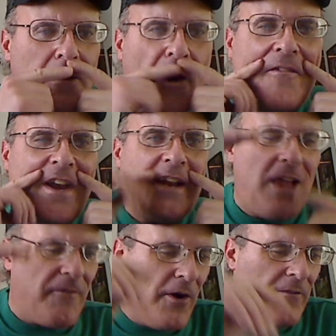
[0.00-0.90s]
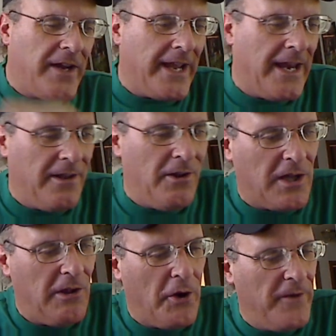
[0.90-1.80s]
Irving, love Irving. I got a little
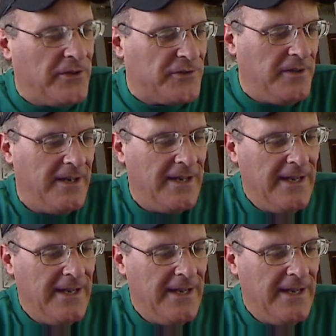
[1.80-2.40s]
clear vision.